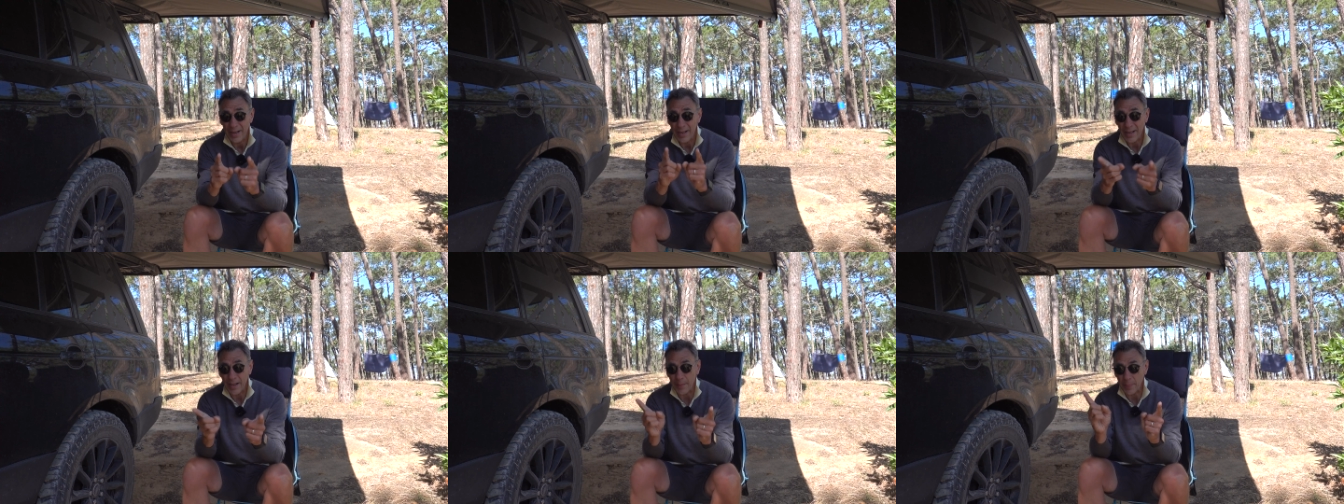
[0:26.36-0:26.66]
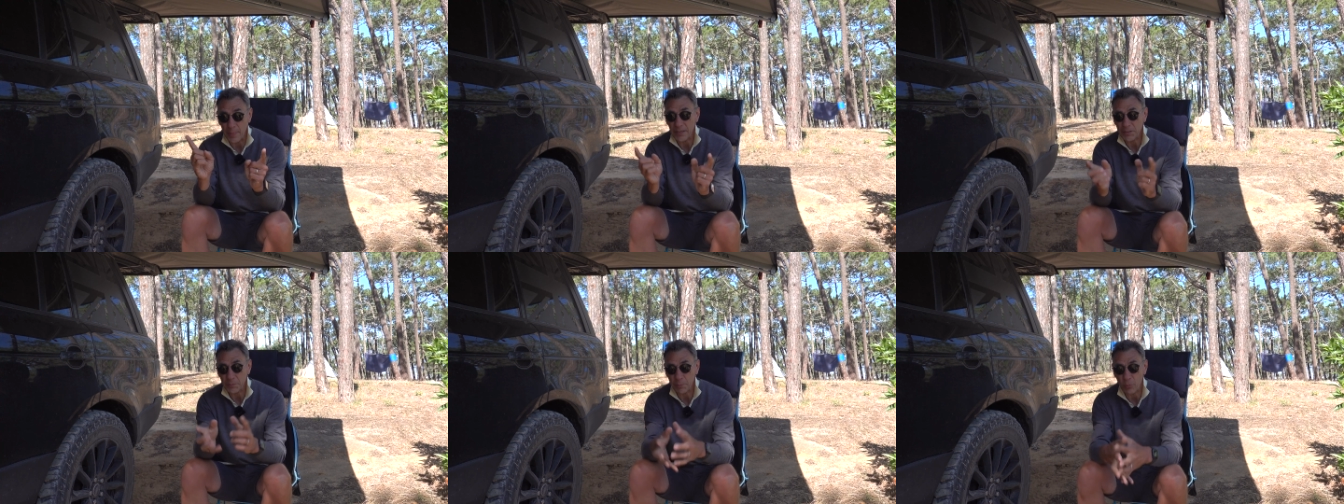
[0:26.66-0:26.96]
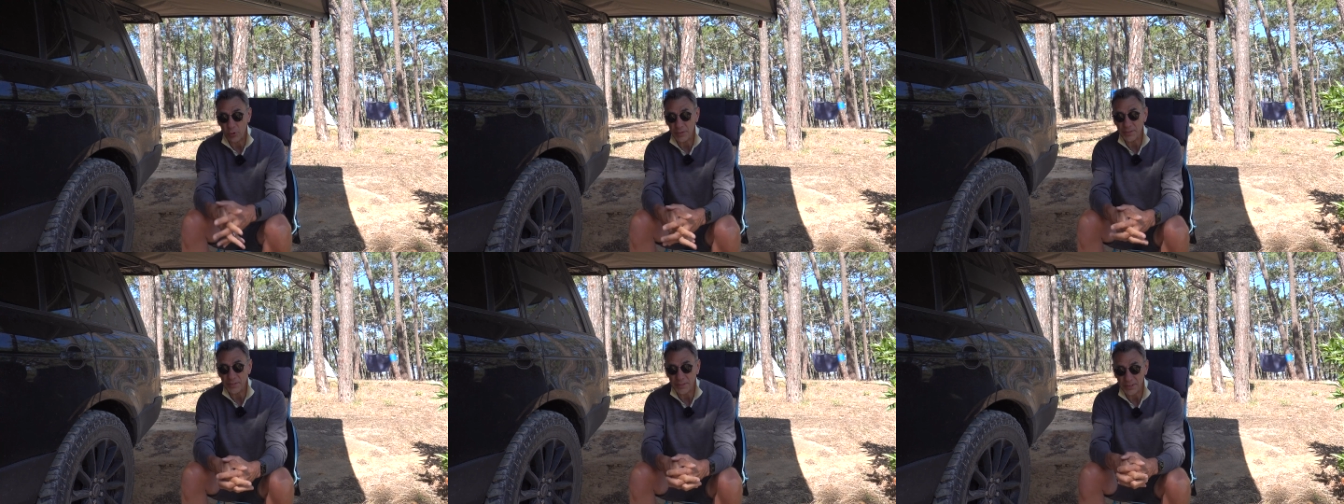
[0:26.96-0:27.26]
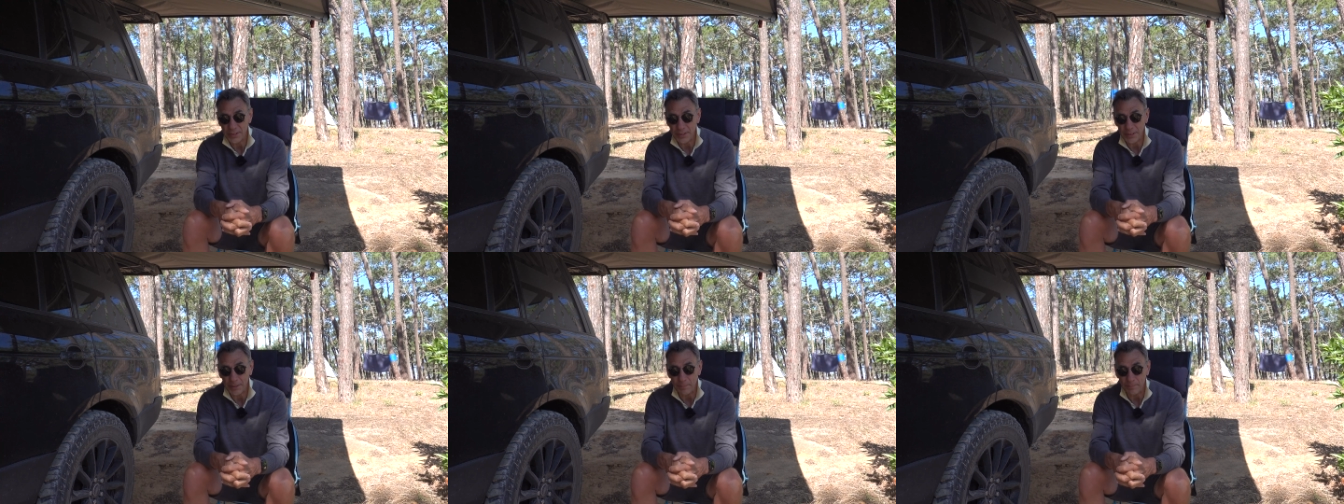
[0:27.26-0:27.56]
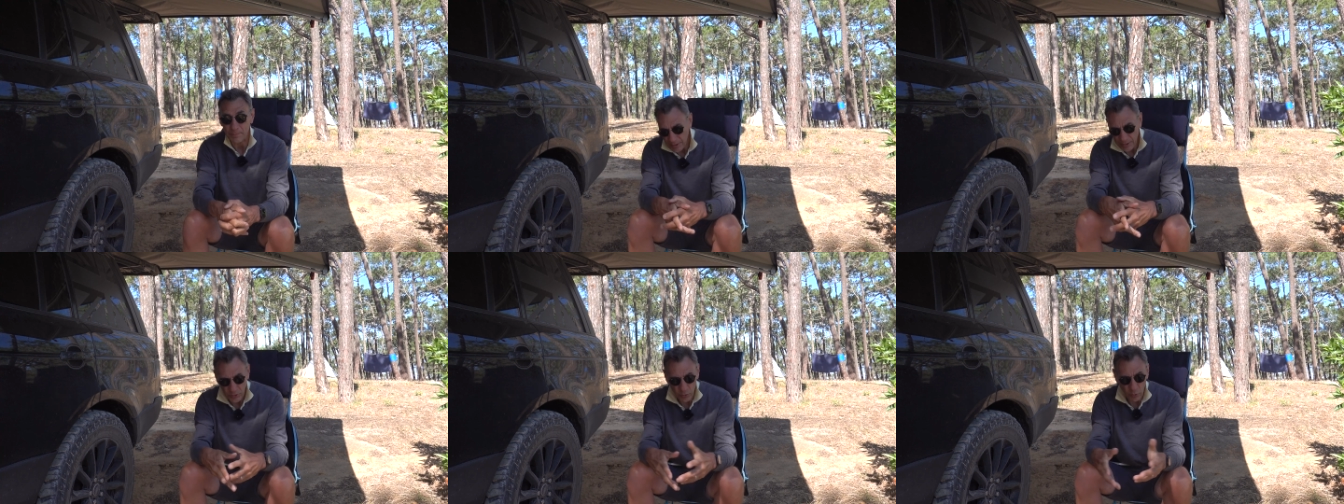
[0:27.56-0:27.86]
at this point in time.
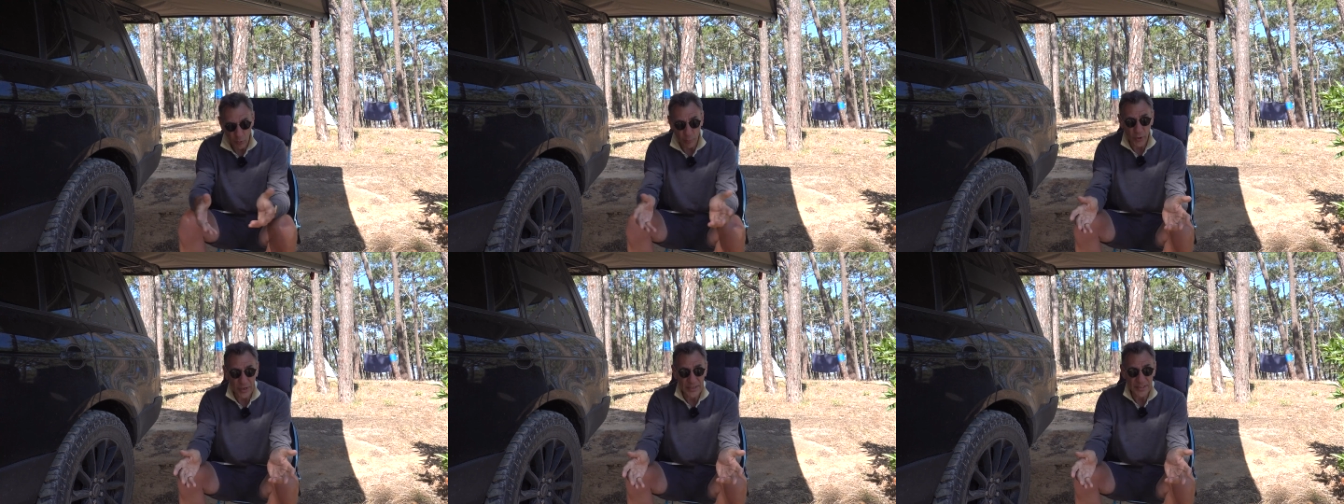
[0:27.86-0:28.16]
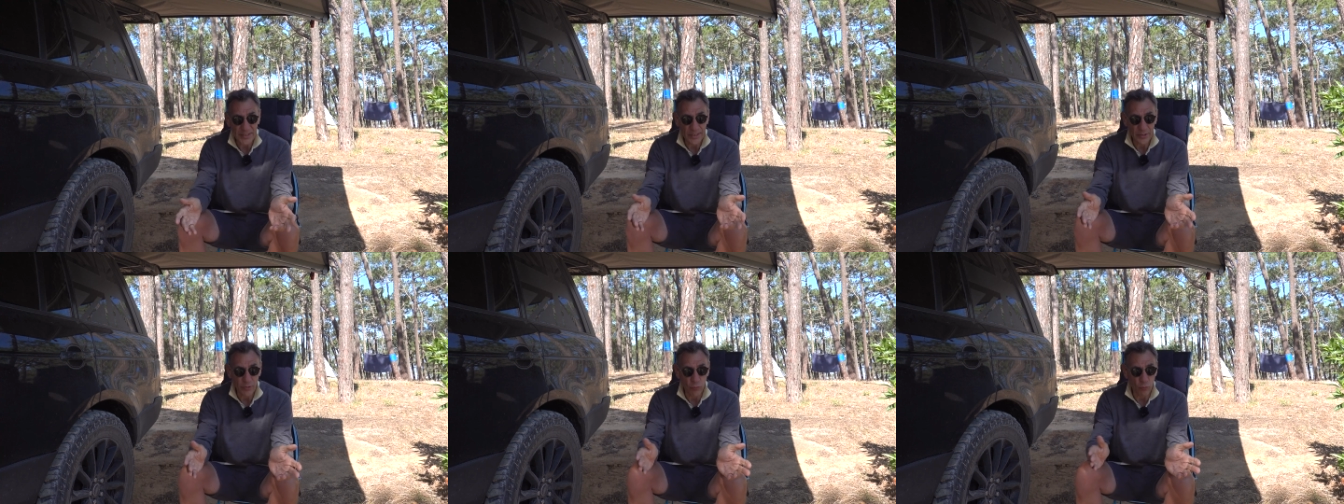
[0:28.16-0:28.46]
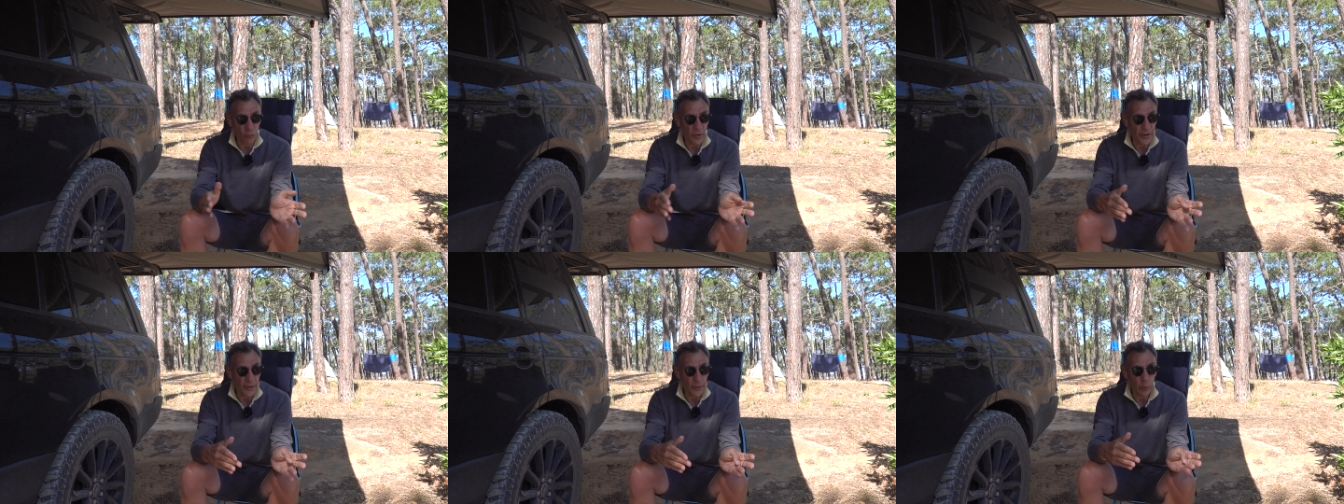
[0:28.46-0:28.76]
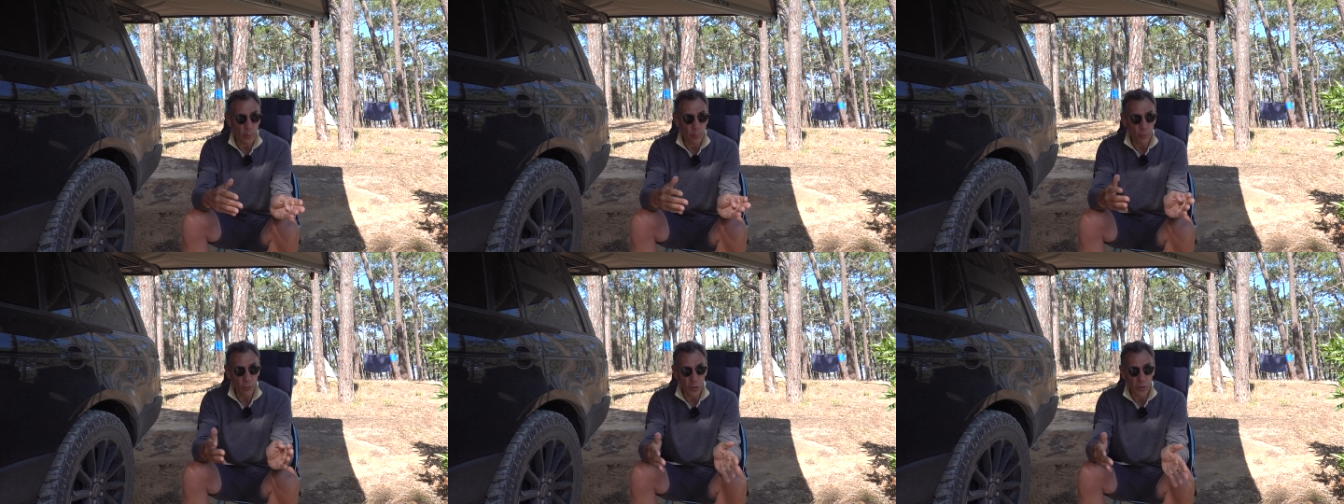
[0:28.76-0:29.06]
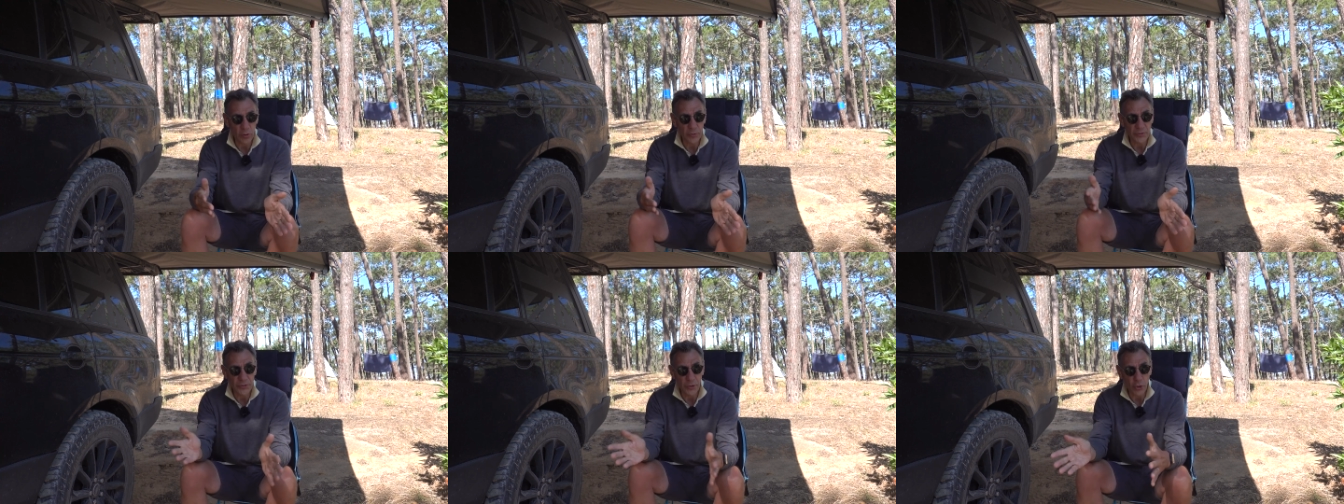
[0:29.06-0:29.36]
So I'll break down the real
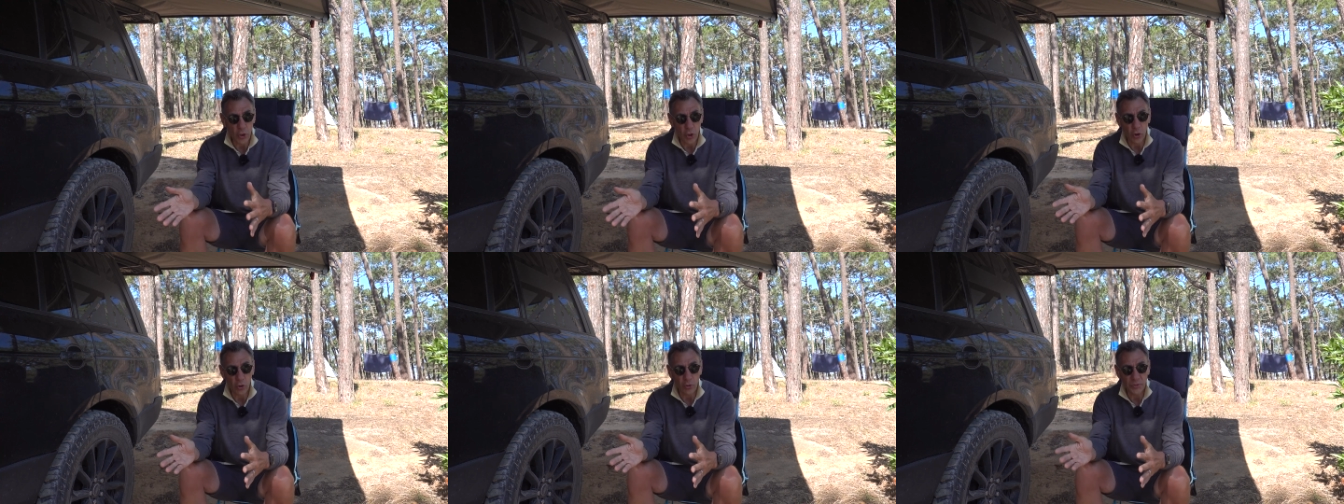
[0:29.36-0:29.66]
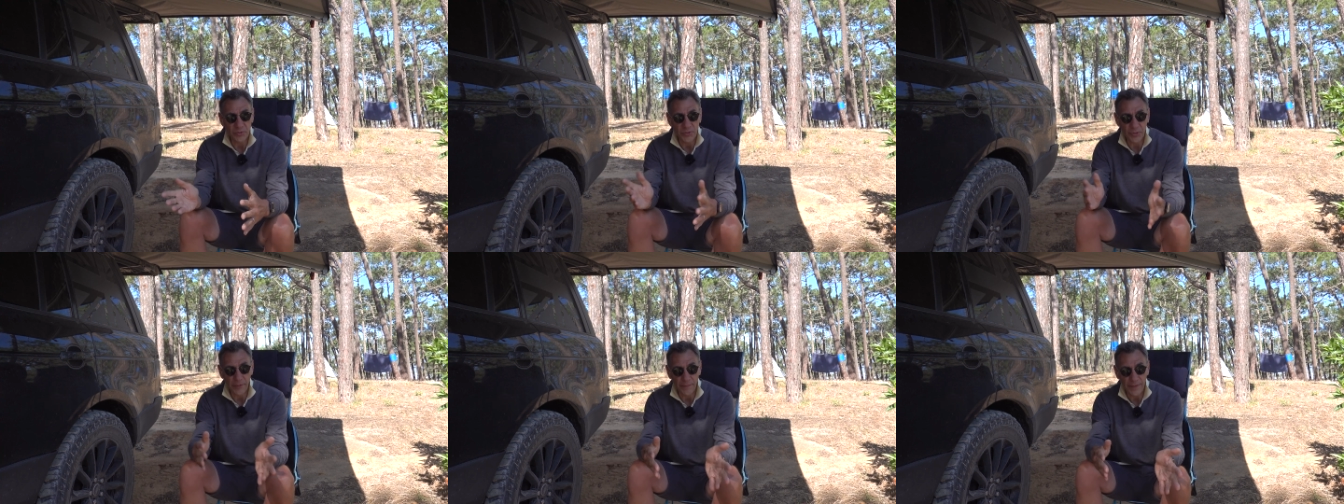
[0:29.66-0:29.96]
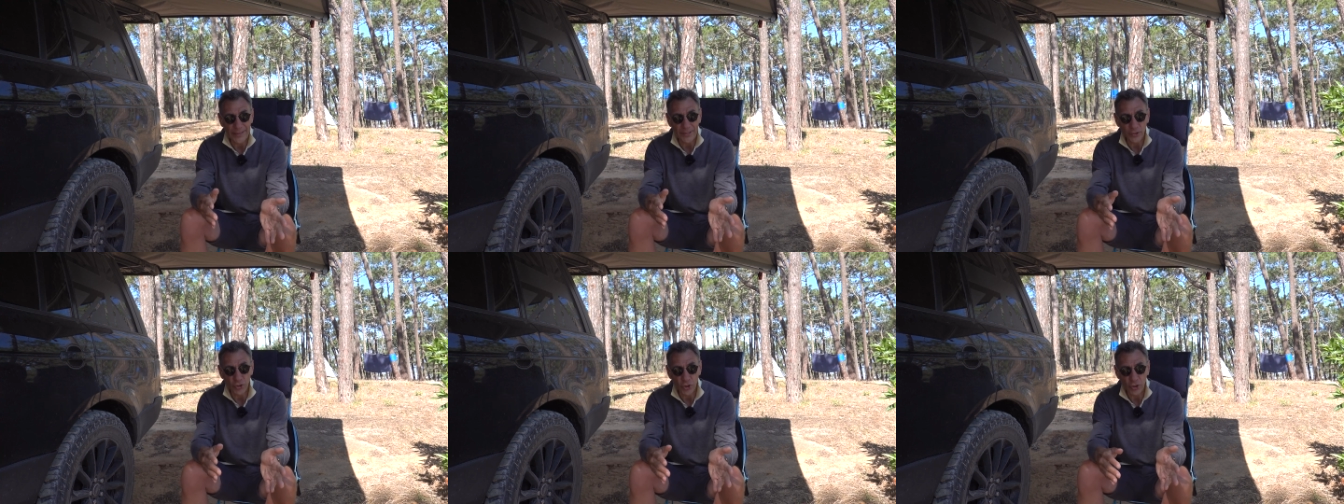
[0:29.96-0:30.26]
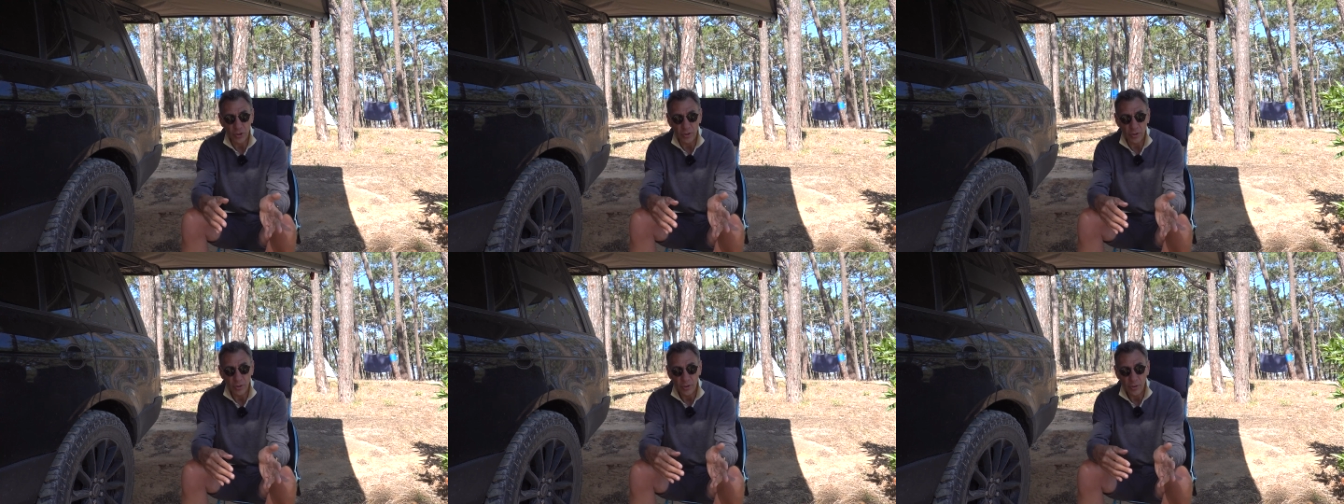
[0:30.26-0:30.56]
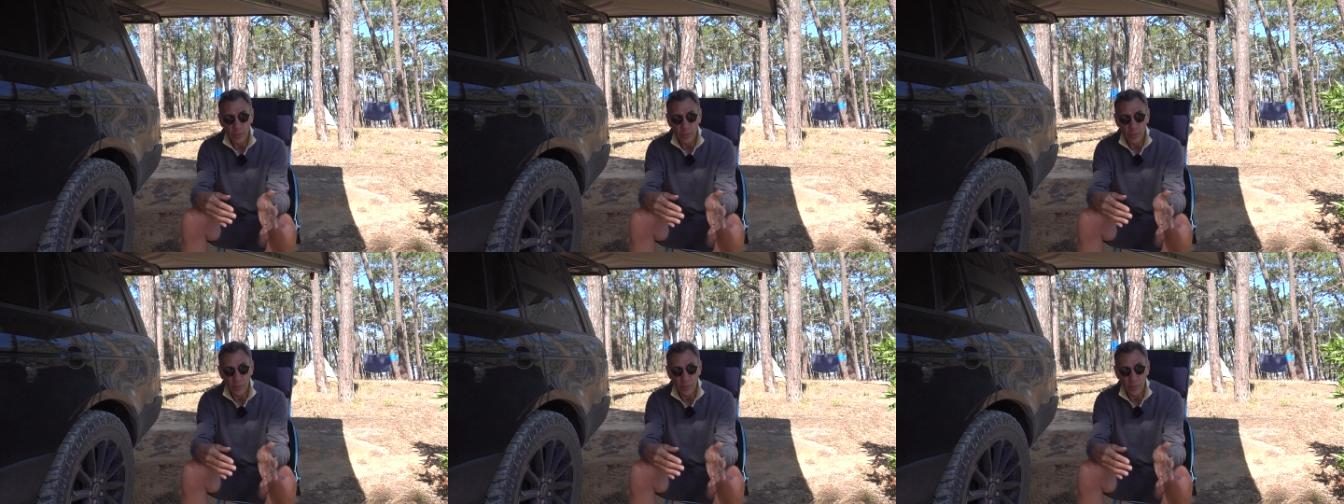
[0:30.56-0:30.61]
pros and cons of each,